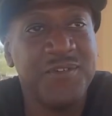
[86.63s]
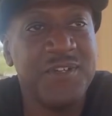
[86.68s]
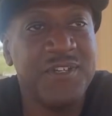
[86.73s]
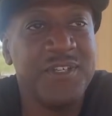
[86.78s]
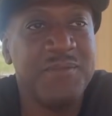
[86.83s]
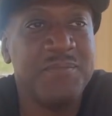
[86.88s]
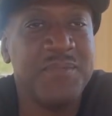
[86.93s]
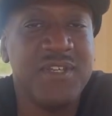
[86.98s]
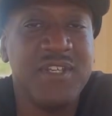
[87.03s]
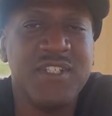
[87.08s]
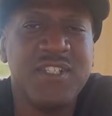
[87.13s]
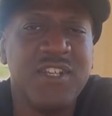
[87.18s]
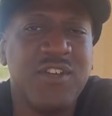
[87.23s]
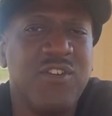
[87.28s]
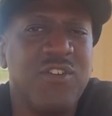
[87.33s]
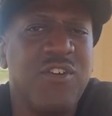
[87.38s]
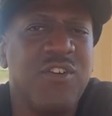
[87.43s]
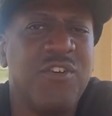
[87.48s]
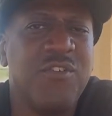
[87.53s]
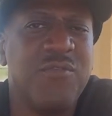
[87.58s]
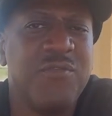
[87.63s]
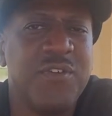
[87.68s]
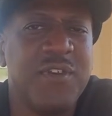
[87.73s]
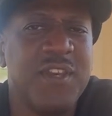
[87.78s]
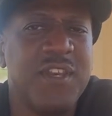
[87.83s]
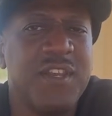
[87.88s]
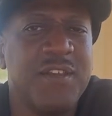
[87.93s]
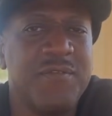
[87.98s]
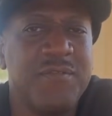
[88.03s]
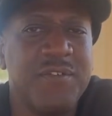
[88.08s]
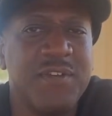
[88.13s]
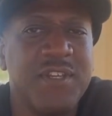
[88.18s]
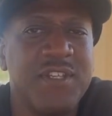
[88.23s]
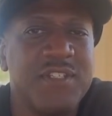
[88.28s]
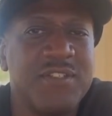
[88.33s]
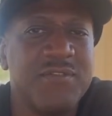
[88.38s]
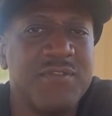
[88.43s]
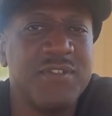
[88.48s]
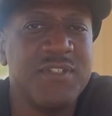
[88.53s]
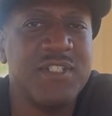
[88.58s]
it being so long for
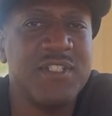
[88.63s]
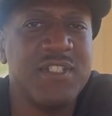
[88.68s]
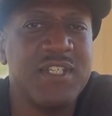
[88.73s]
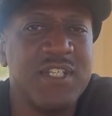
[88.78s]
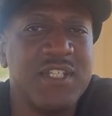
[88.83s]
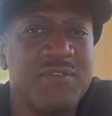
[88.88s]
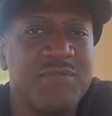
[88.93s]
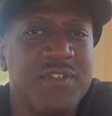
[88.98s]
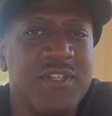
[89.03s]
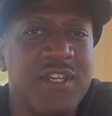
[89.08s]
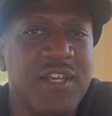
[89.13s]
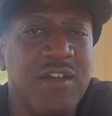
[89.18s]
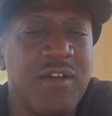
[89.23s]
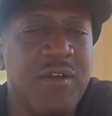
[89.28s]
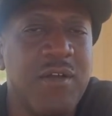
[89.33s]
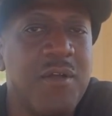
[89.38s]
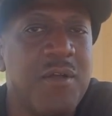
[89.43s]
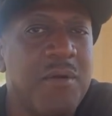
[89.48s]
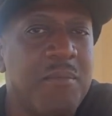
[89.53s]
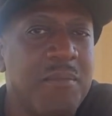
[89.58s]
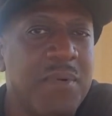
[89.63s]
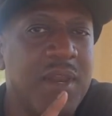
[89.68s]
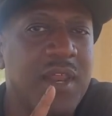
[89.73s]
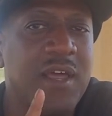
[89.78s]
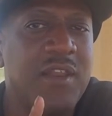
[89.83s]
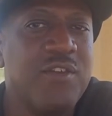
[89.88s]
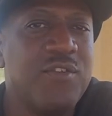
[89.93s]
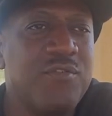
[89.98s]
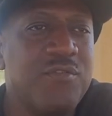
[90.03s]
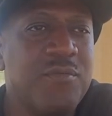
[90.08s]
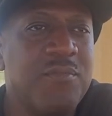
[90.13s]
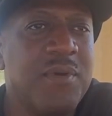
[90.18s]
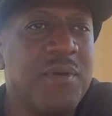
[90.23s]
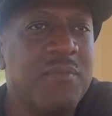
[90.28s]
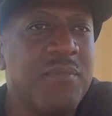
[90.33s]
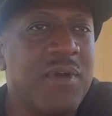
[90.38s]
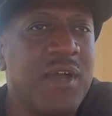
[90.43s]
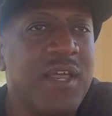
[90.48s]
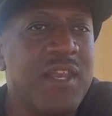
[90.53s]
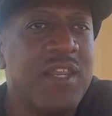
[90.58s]
this next video. But I do
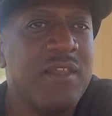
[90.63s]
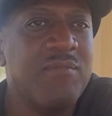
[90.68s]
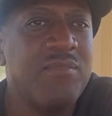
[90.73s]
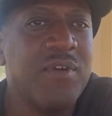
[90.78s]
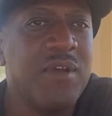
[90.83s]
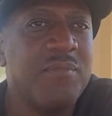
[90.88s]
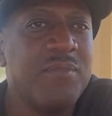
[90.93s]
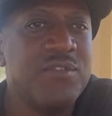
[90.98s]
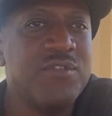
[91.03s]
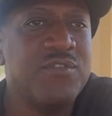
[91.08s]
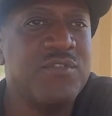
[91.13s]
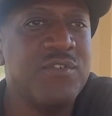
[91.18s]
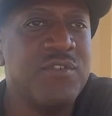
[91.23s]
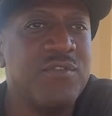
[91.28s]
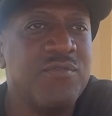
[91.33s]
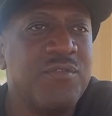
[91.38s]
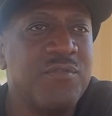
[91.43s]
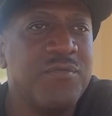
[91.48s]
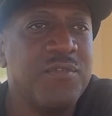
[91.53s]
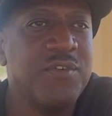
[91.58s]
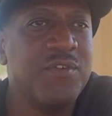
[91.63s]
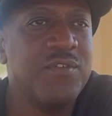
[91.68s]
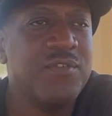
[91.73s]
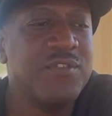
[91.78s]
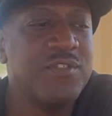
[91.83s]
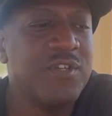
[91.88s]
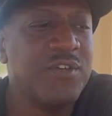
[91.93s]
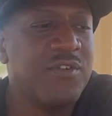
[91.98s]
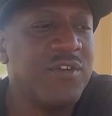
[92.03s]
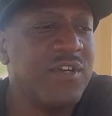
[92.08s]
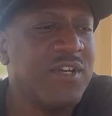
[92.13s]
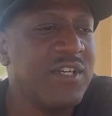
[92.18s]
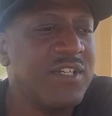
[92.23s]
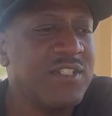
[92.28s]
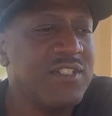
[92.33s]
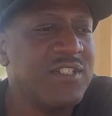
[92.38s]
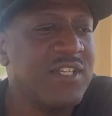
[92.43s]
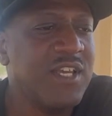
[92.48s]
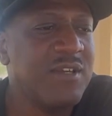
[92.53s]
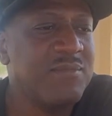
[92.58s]
remember I did promise you a review, so
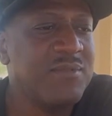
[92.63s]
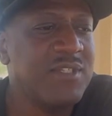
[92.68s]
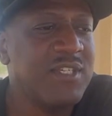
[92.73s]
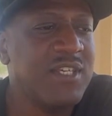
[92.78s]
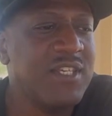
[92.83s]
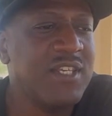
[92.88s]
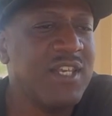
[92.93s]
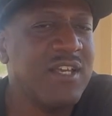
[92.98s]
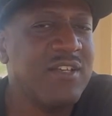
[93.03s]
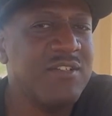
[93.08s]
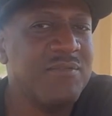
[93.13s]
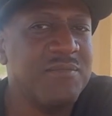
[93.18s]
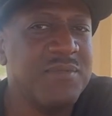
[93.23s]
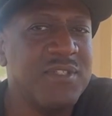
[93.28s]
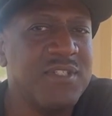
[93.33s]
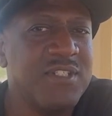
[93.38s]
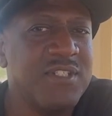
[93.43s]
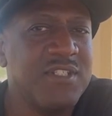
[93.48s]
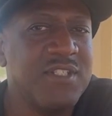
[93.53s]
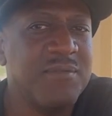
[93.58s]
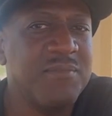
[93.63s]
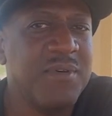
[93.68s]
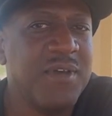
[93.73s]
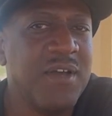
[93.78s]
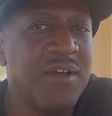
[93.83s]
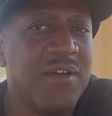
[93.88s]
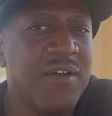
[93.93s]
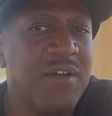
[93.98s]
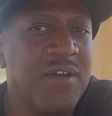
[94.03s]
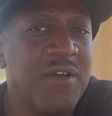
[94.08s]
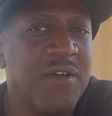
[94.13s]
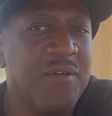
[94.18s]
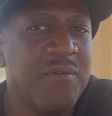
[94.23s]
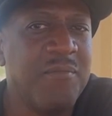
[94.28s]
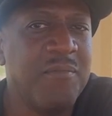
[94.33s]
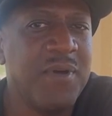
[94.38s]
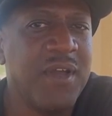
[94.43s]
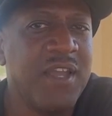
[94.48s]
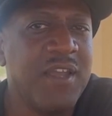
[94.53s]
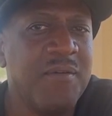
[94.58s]
it's time to get down to business about
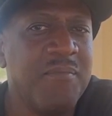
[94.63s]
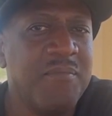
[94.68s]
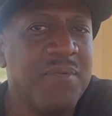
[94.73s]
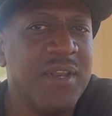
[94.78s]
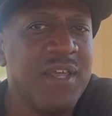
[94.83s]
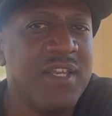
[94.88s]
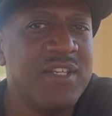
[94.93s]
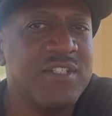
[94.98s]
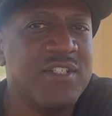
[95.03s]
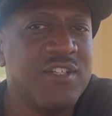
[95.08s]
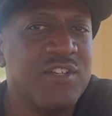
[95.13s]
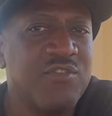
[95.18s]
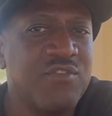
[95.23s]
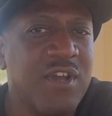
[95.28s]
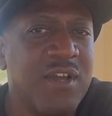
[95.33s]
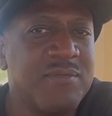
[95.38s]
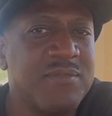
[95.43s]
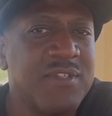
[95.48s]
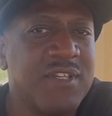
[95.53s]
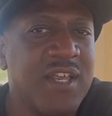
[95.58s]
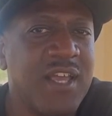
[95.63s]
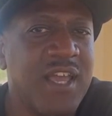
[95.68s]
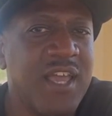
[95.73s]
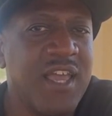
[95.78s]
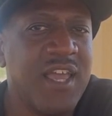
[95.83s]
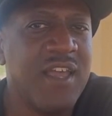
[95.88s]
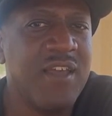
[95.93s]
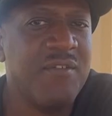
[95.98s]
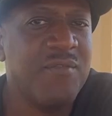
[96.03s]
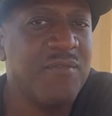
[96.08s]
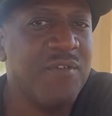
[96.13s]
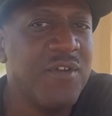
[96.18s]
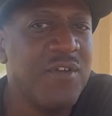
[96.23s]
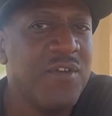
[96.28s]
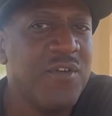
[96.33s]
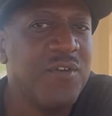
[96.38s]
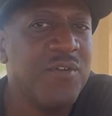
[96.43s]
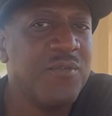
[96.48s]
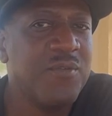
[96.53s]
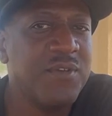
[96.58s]
my complaints and gripes that I have
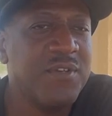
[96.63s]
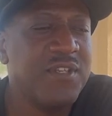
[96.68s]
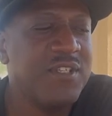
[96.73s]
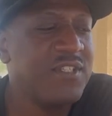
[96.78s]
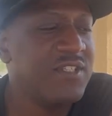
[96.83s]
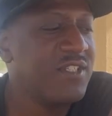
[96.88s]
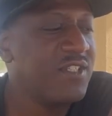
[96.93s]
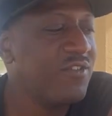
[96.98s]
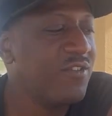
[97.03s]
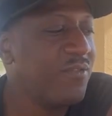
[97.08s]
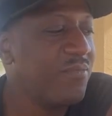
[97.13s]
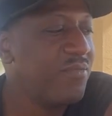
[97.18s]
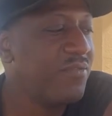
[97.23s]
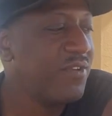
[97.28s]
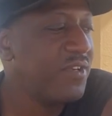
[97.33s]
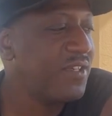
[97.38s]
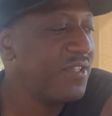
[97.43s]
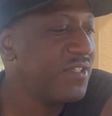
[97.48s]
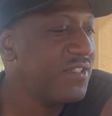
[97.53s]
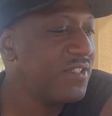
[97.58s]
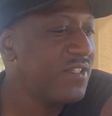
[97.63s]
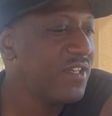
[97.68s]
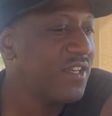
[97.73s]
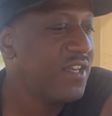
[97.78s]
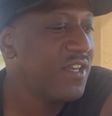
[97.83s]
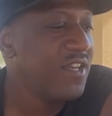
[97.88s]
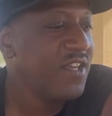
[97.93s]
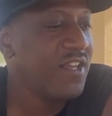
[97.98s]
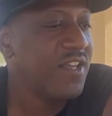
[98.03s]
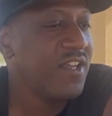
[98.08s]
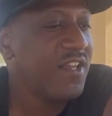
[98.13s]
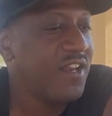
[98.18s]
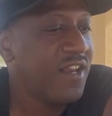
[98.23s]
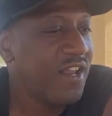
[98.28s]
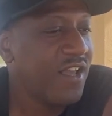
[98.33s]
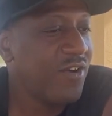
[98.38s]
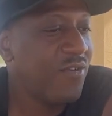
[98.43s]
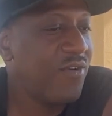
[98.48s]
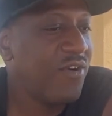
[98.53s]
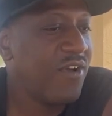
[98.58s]
with this Zero Breeze.
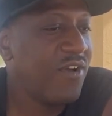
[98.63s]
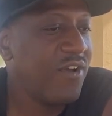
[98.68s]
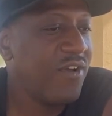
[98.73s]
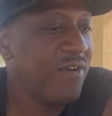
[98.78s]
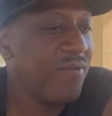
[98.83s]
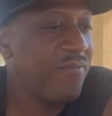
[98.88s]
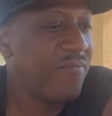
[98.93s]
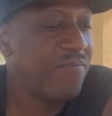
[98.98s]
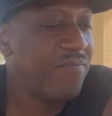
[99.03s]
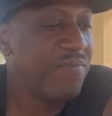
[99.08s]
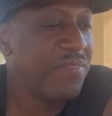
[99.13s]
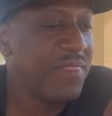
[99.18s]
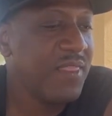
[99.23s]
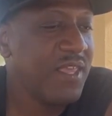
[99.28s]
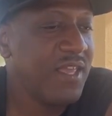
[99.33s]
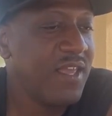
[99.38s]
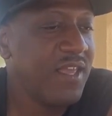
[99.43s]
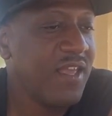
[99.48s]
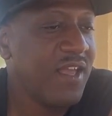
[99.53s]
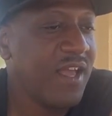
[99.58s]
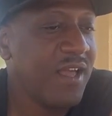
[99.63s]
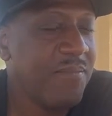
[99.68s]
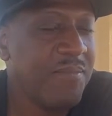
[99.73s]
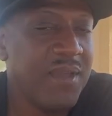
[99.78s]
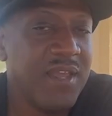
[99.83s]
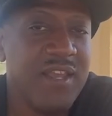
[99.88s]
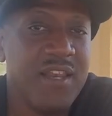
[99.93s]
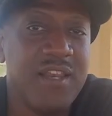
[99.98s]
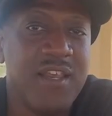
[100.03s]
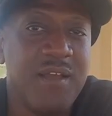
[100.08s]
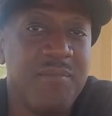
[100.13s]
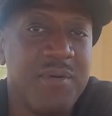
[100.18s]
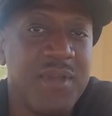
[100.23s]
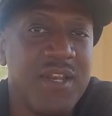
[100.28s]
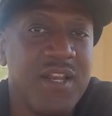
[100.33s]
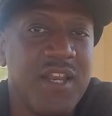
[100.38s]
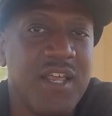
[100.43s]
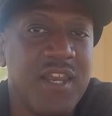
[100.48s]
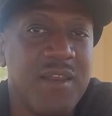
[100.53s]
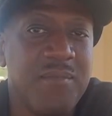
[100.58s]
Now, yeah, I paid
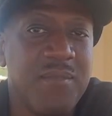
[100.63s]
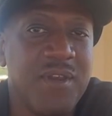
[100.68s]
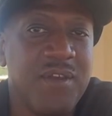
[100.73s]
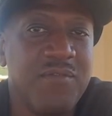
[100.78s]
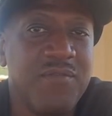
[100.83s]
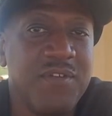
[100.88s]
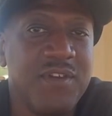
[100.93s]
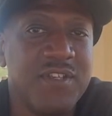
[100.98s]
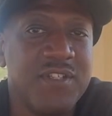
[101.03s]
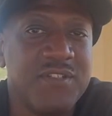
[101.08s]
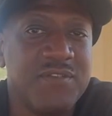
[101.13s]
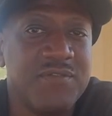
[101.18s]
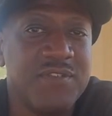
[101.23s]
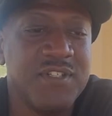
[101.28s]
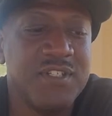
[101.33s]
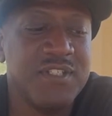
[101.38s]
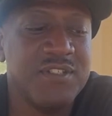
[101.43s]
a lot of money for this